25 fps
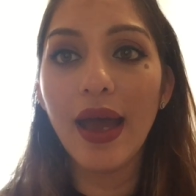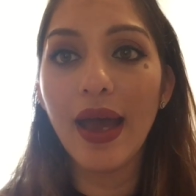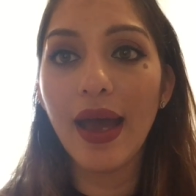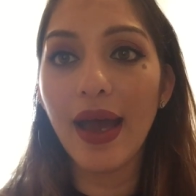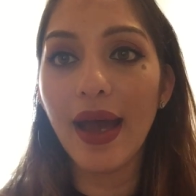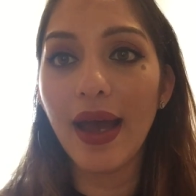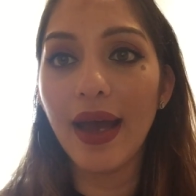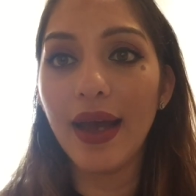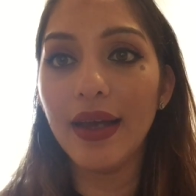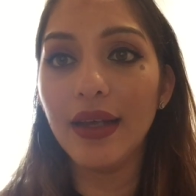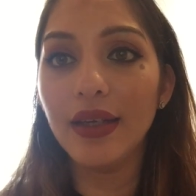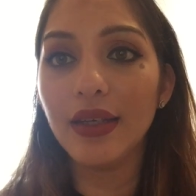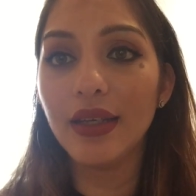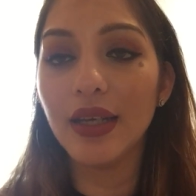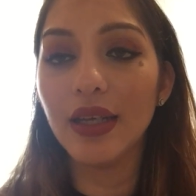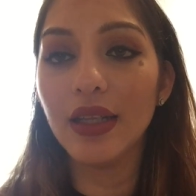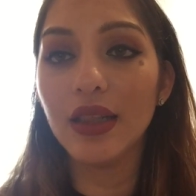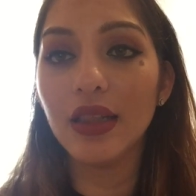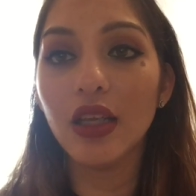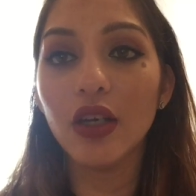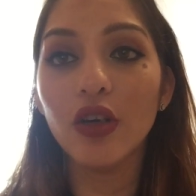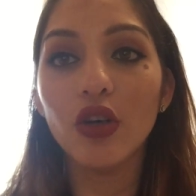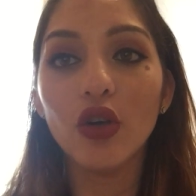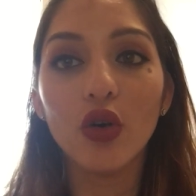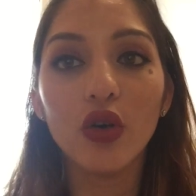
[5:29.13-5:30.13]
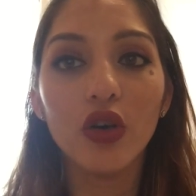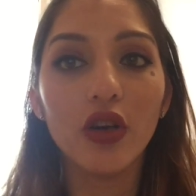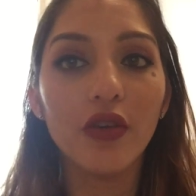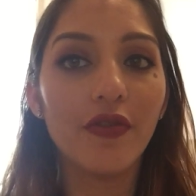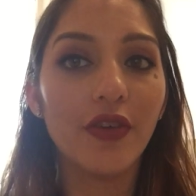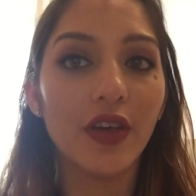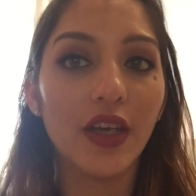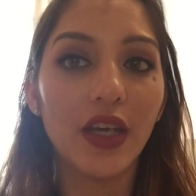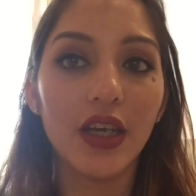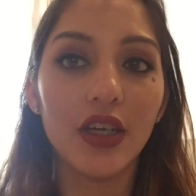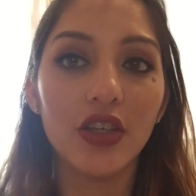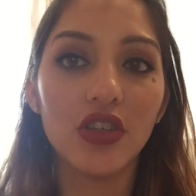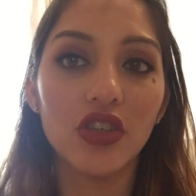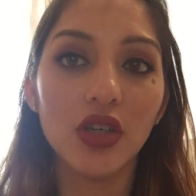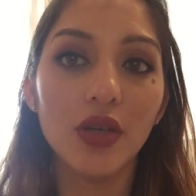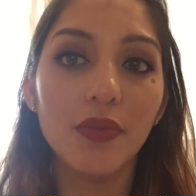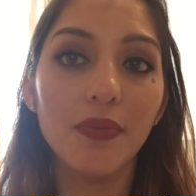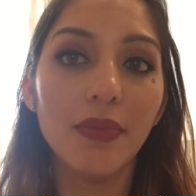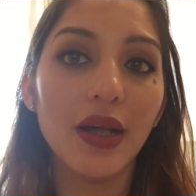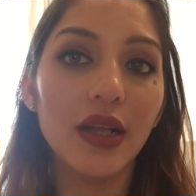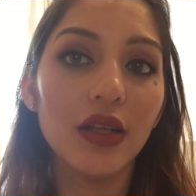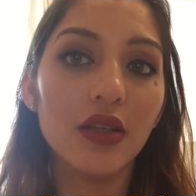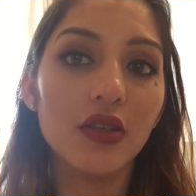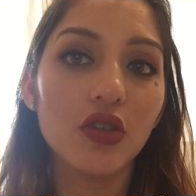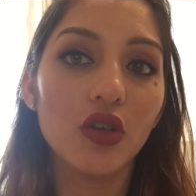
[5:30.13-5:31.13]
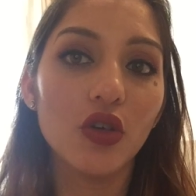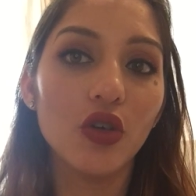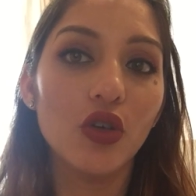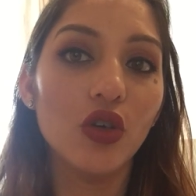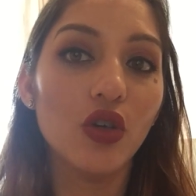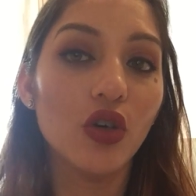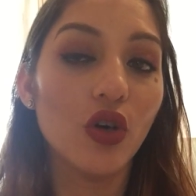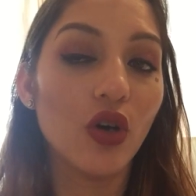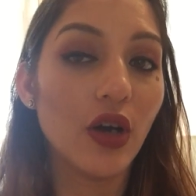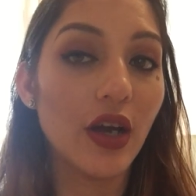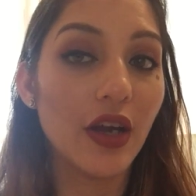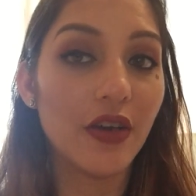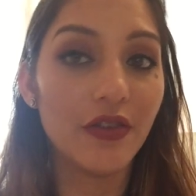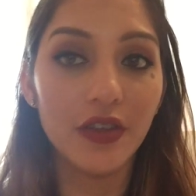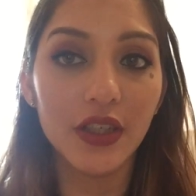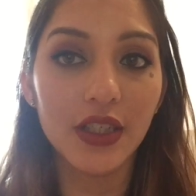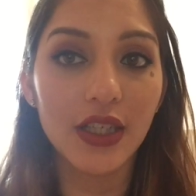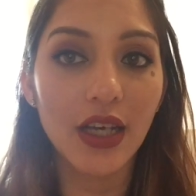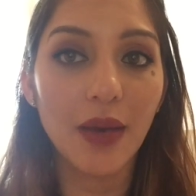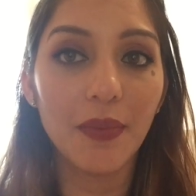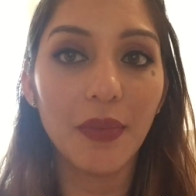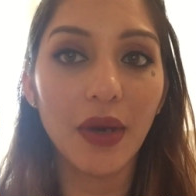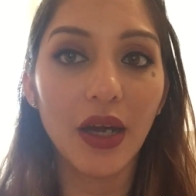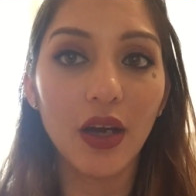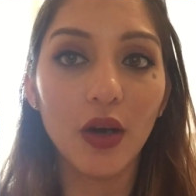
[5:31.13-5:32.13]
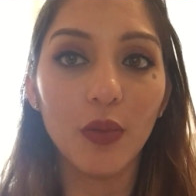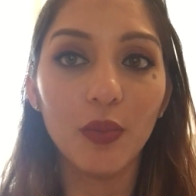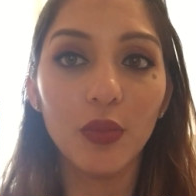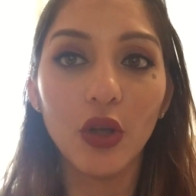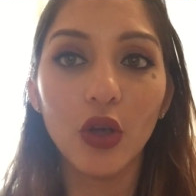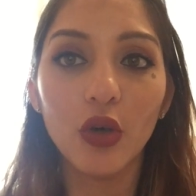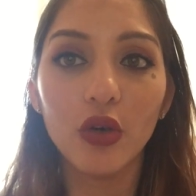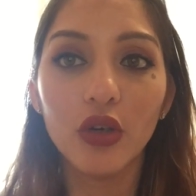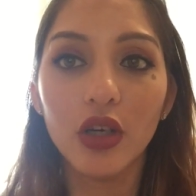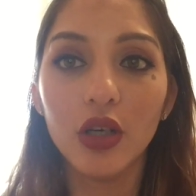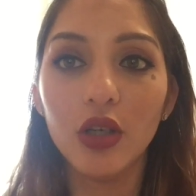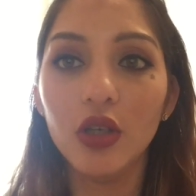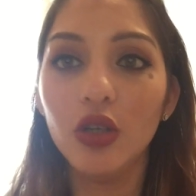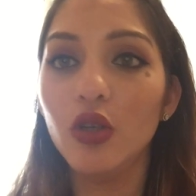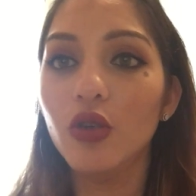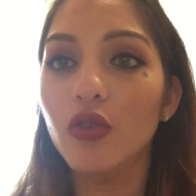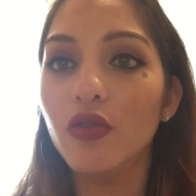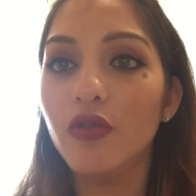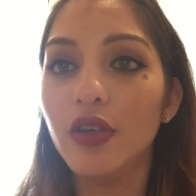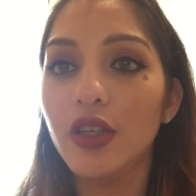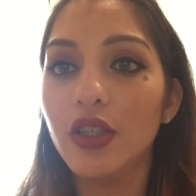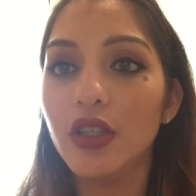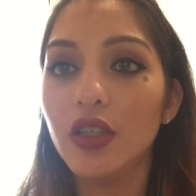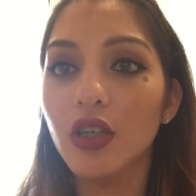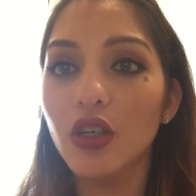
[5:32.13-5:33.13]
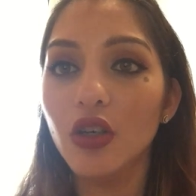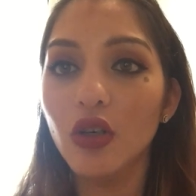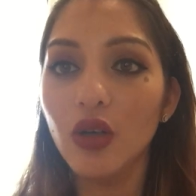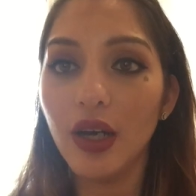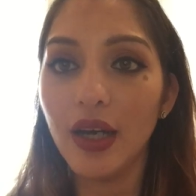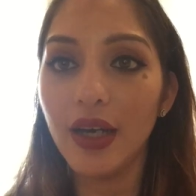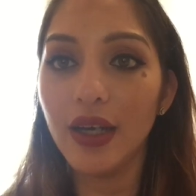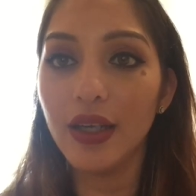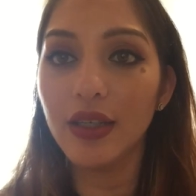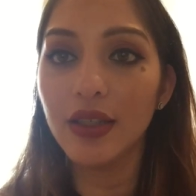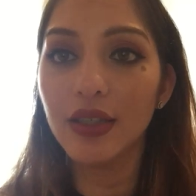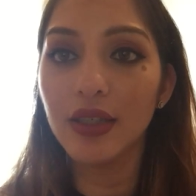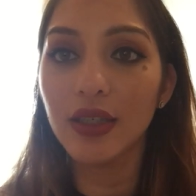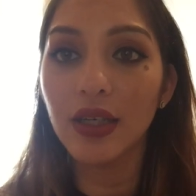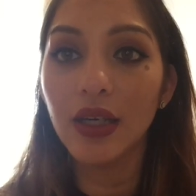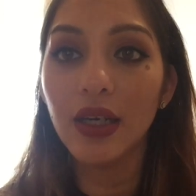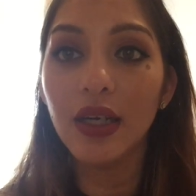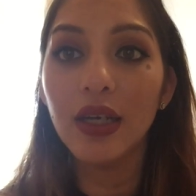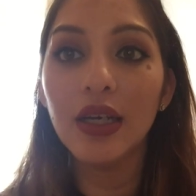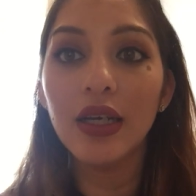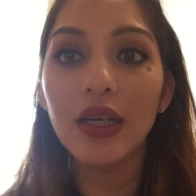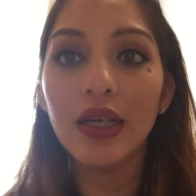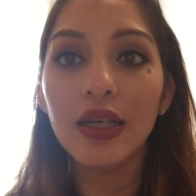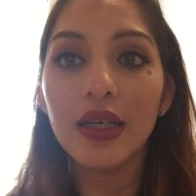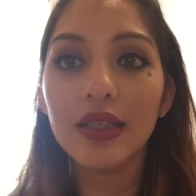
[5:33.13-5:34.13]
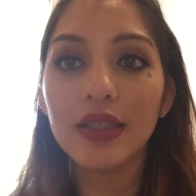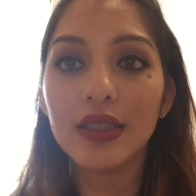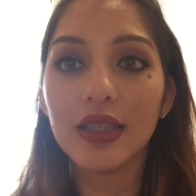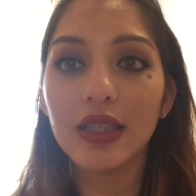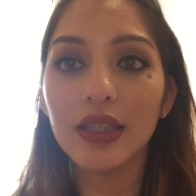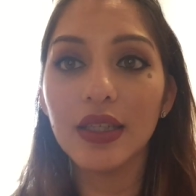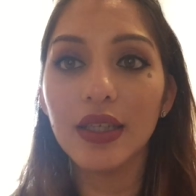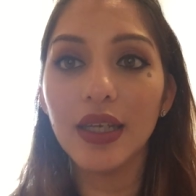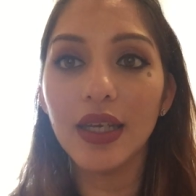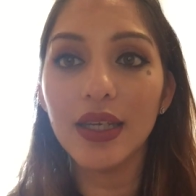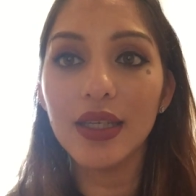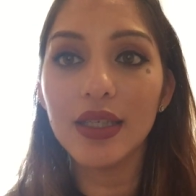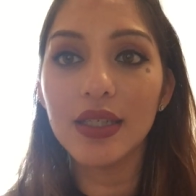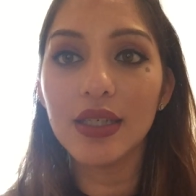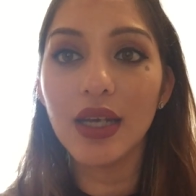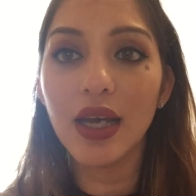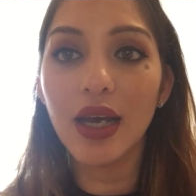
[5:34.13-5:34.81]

and hit the notification bell so you know every time I upload a new video. And till next